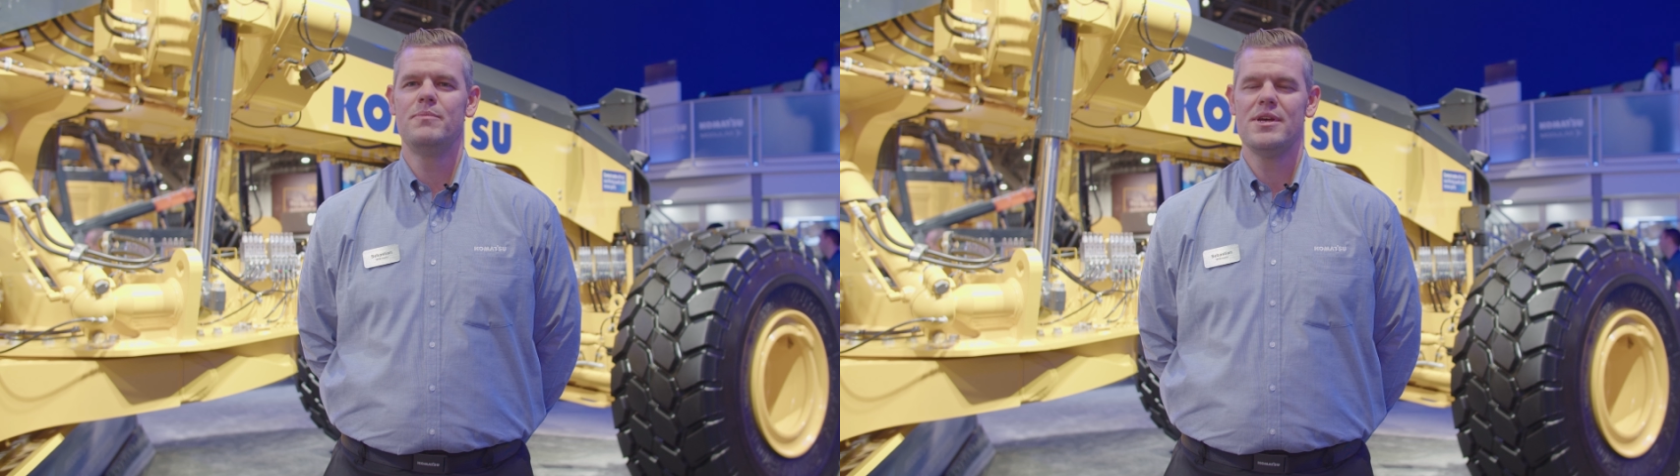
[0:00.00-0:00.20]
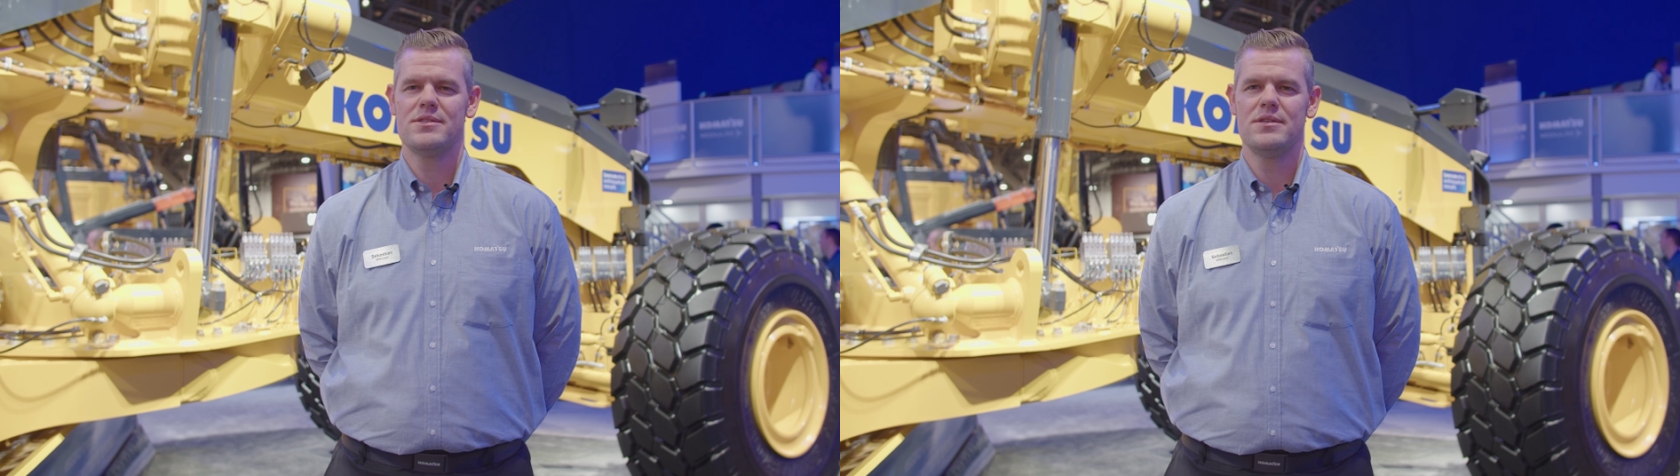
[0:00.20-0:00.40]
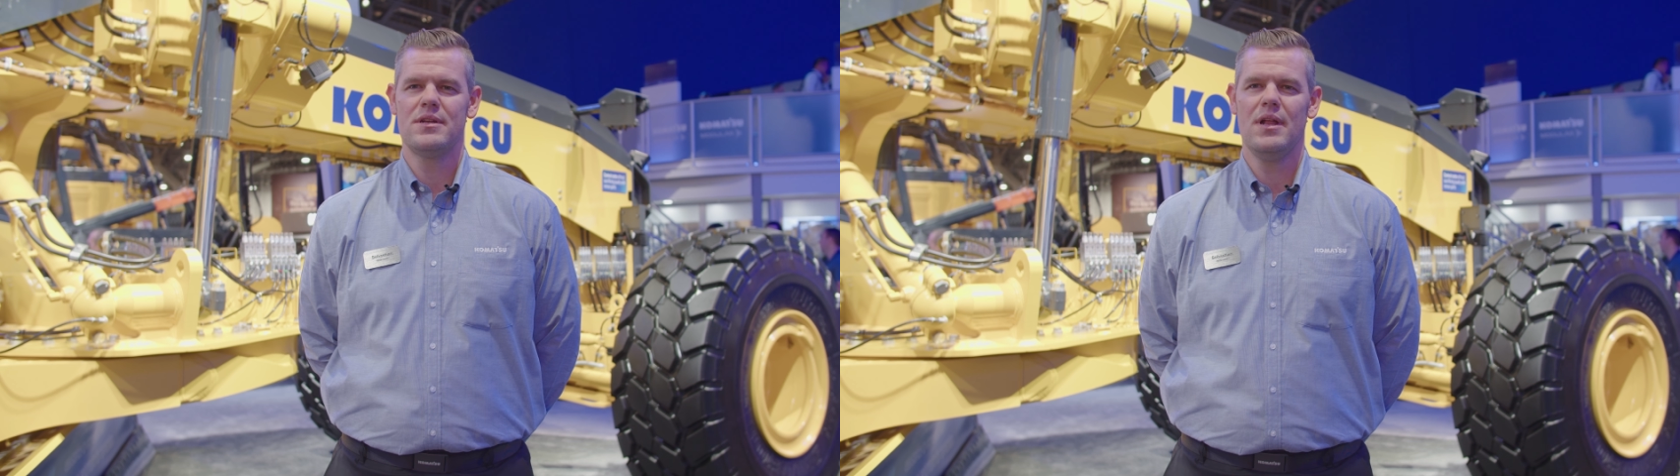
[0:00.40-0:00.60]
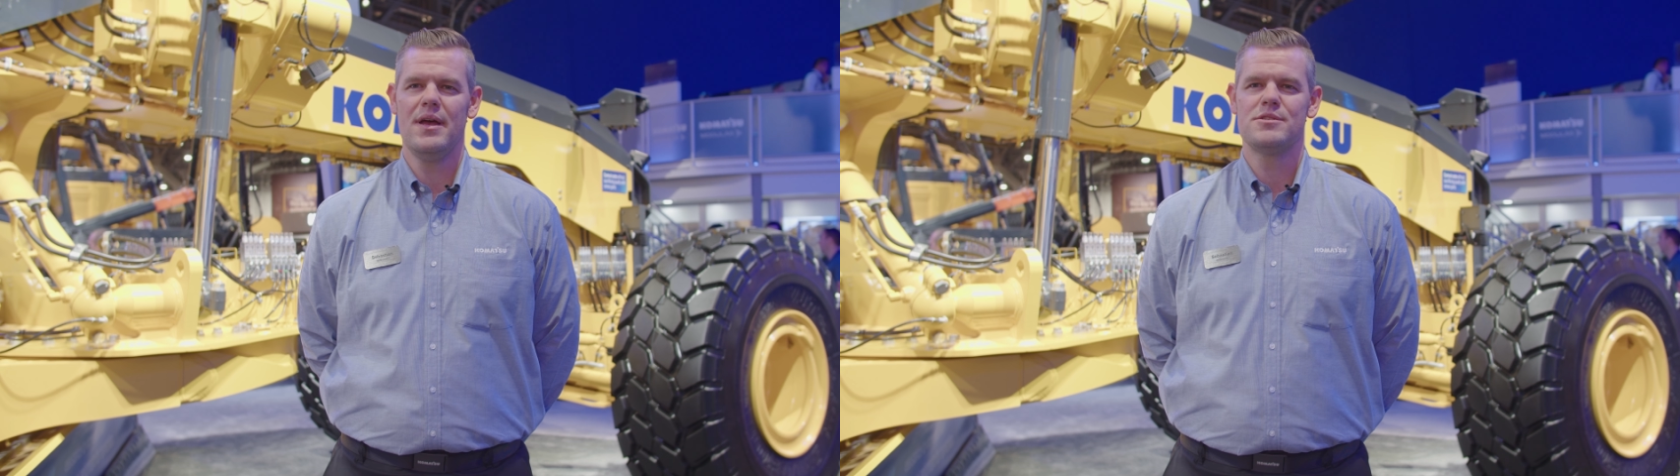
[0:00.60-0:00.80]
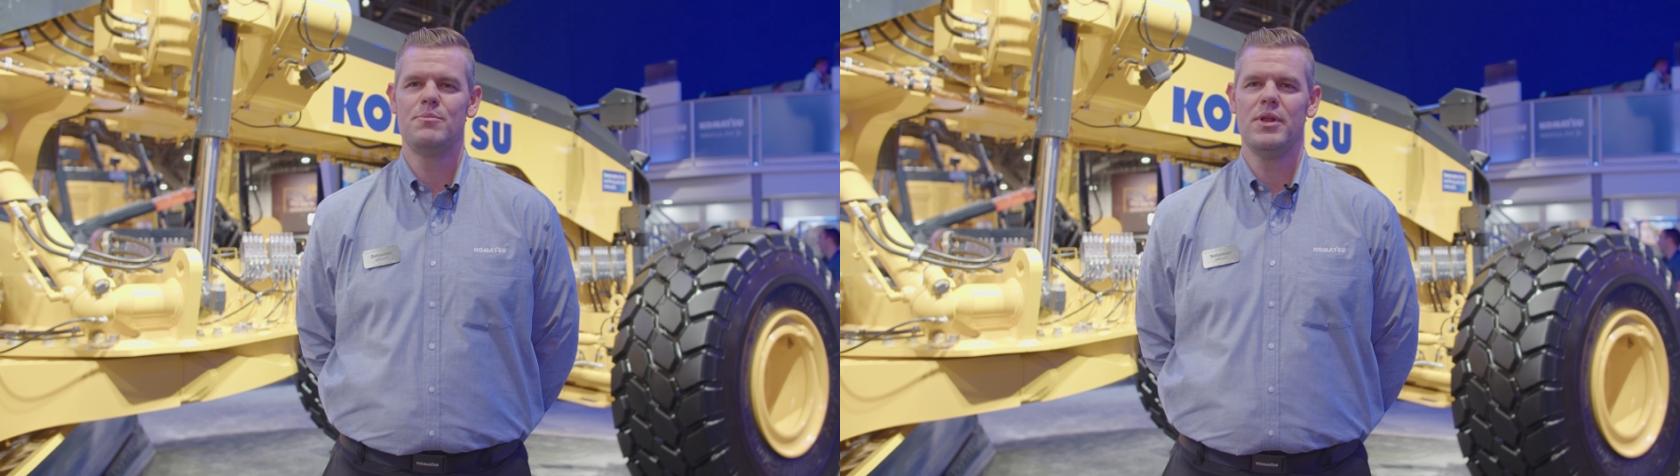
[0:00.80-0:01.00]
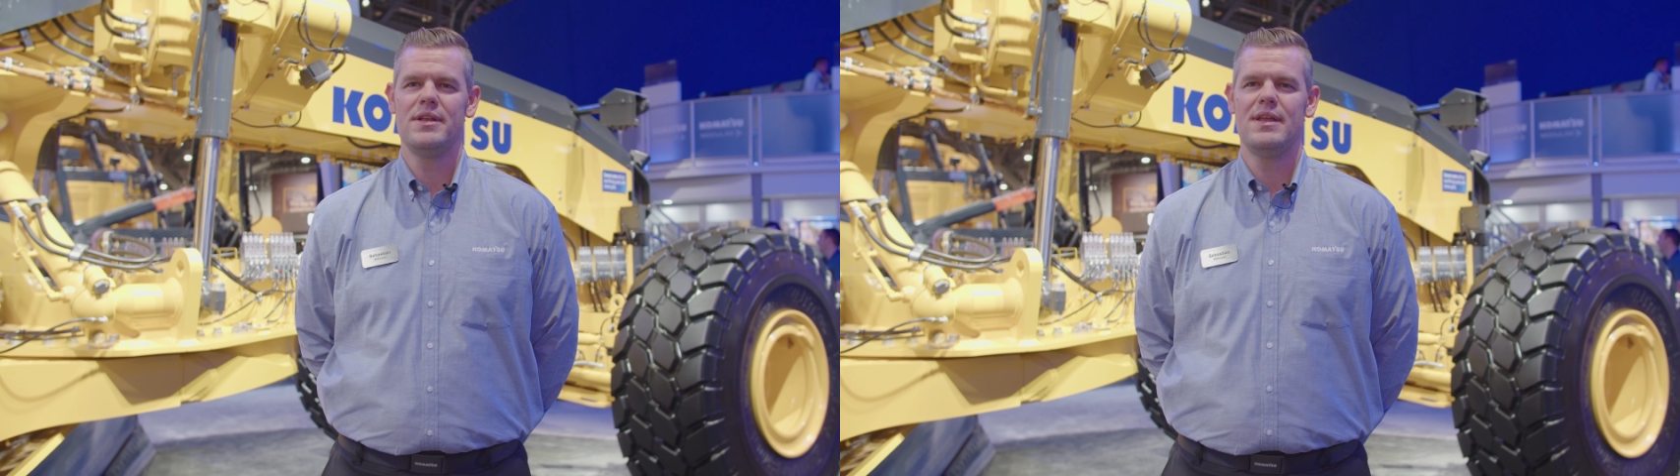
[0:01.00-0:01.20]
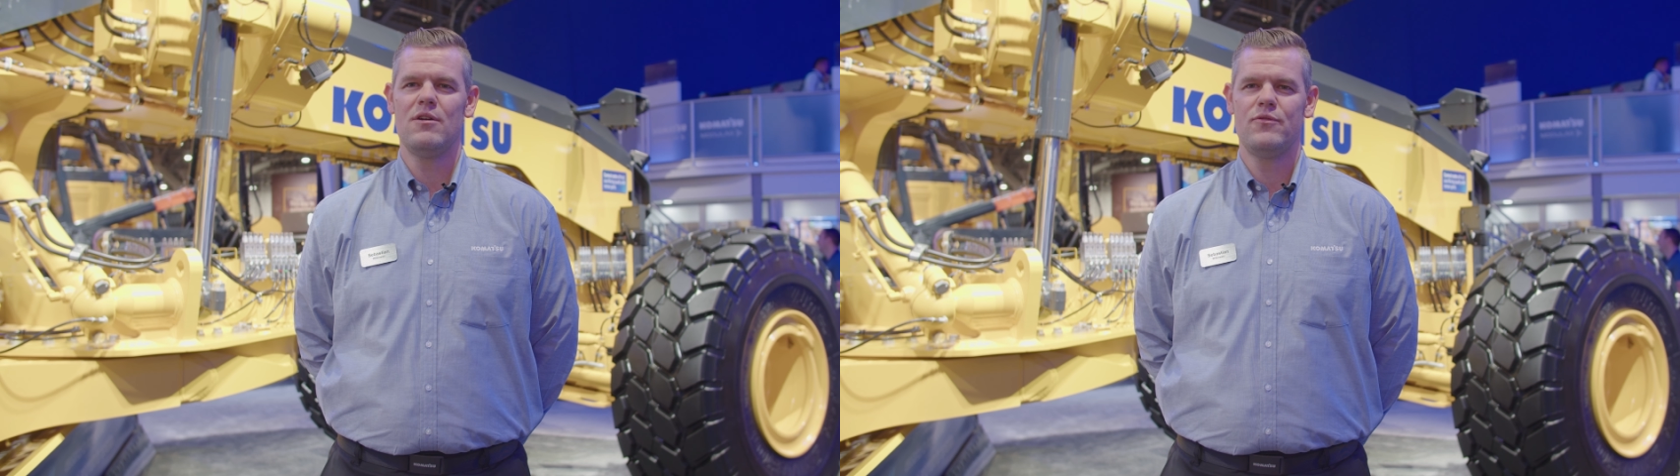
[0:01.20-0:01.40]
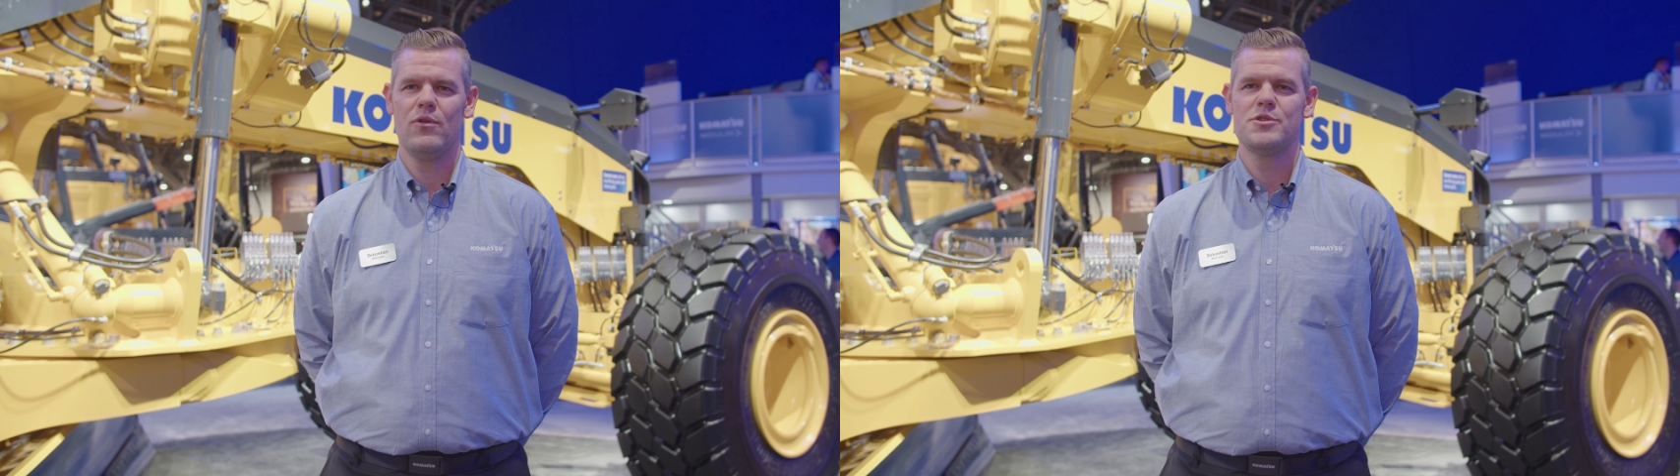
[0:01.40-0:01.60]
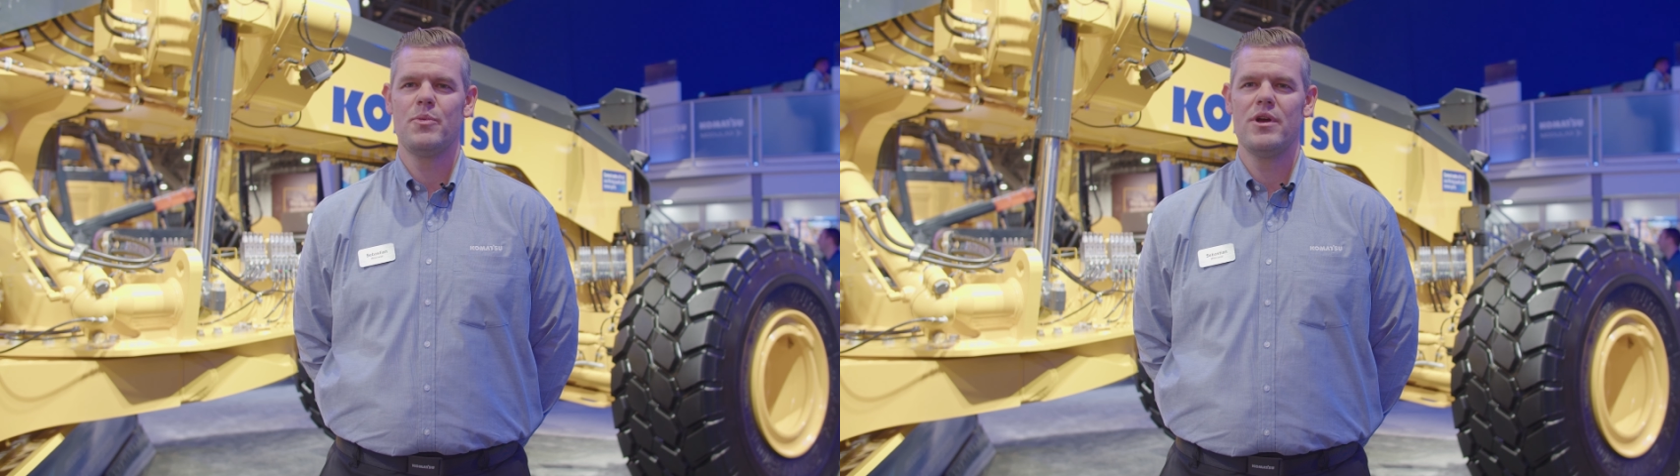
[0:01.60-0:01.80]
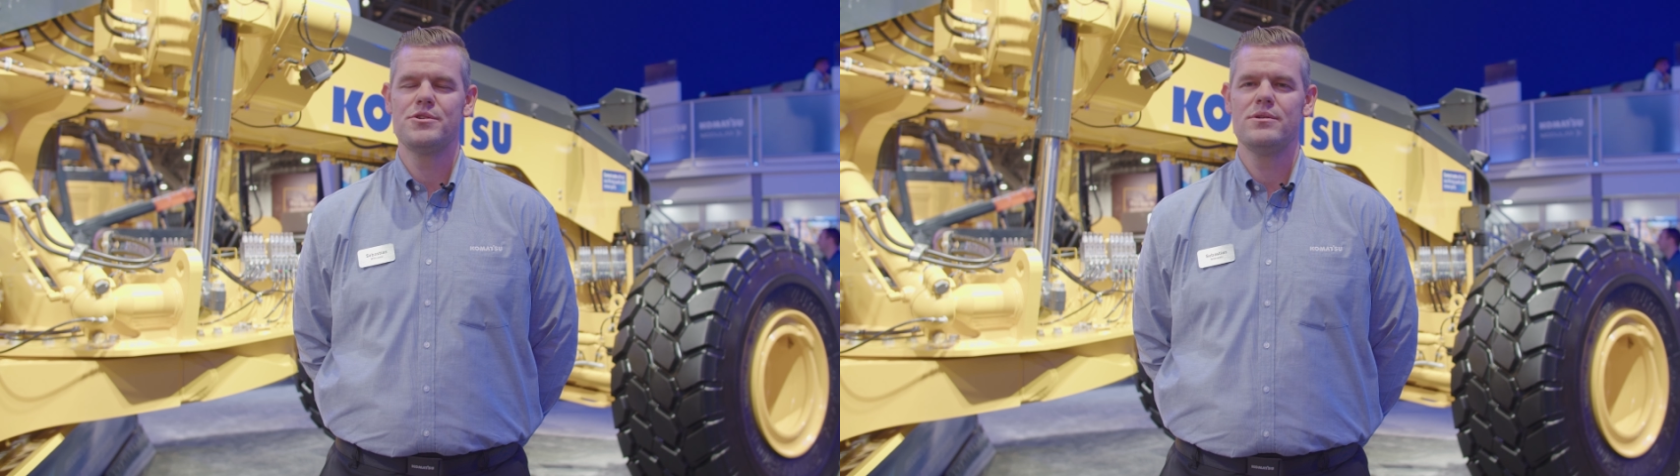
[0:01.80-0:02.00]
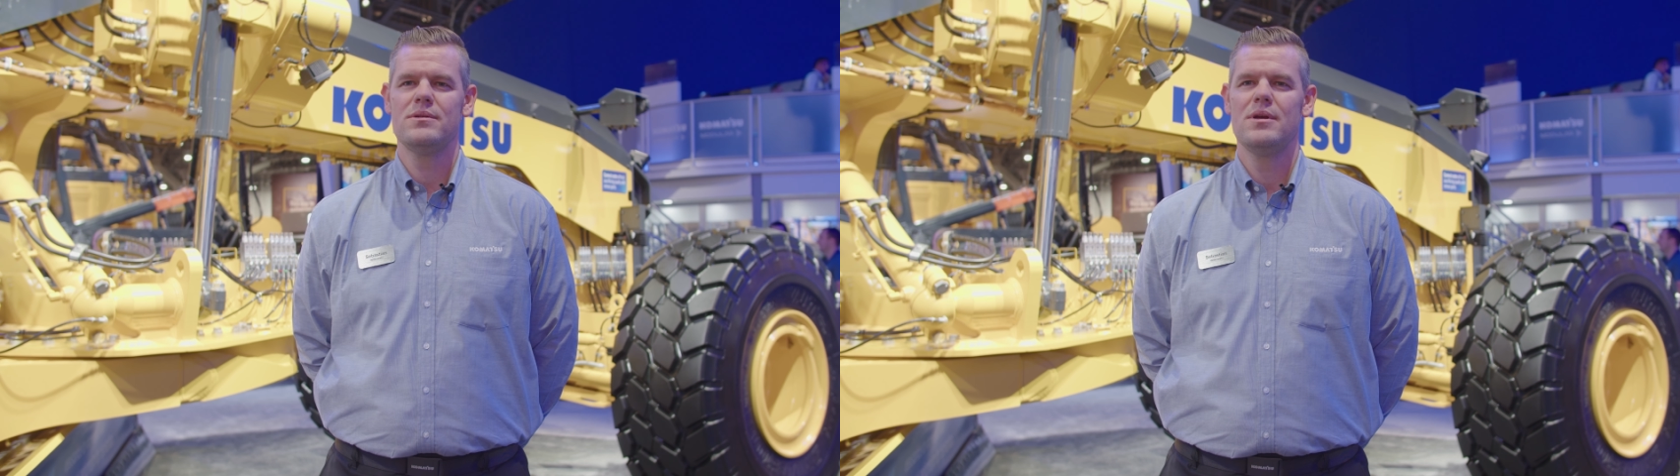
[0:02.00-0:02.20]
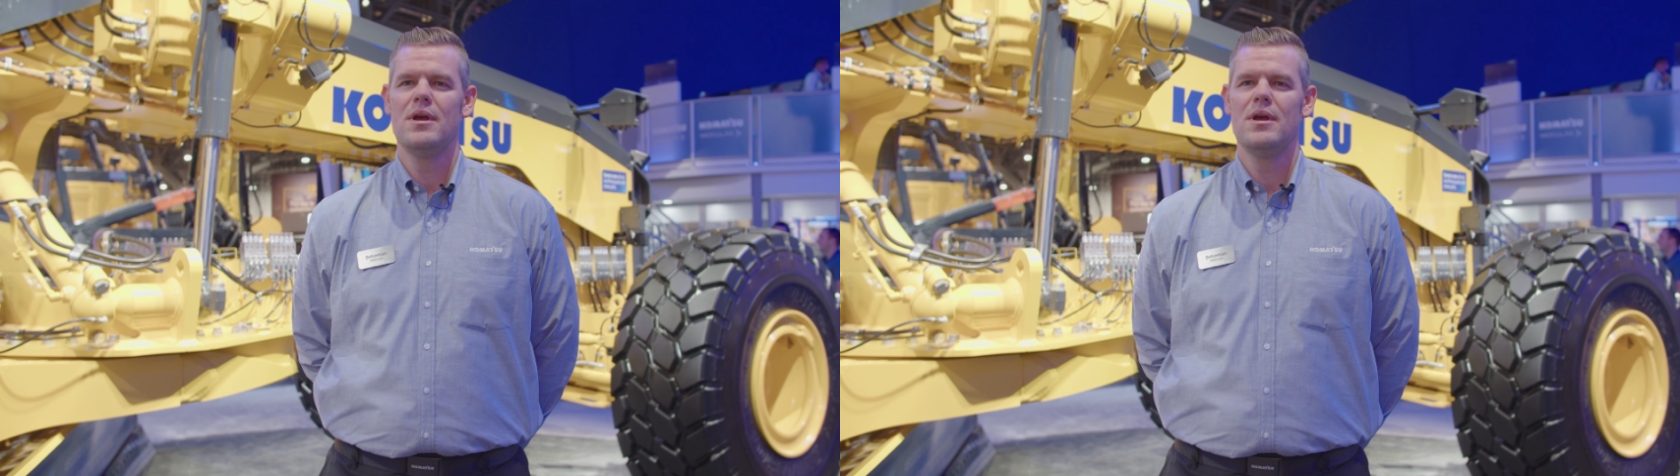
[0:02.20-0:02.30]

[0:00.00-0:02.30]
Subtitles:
best-in-class blade downforce pressure,